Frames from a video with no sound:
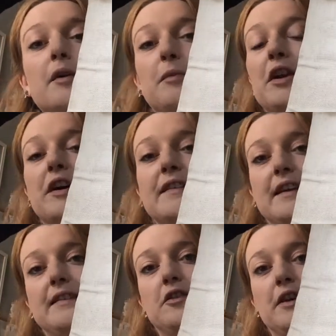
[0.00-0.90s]
But like I
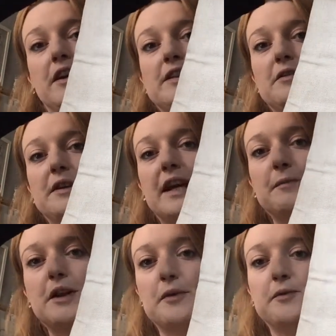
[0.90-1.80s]
said, sorry, I don't keep
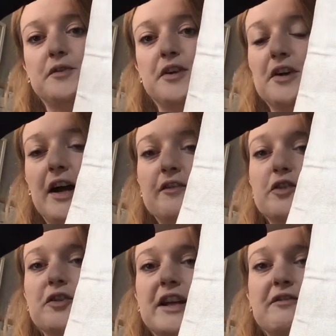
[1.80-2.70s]
notes and I haven't
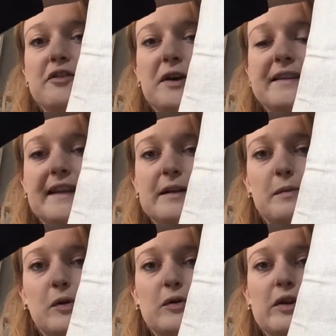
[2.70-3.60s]
got the invoice
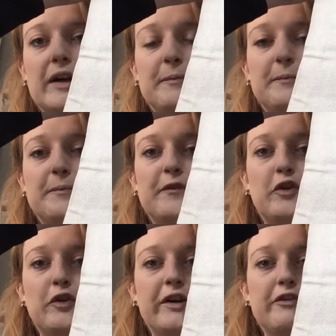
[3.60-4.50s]
anymore, like for it,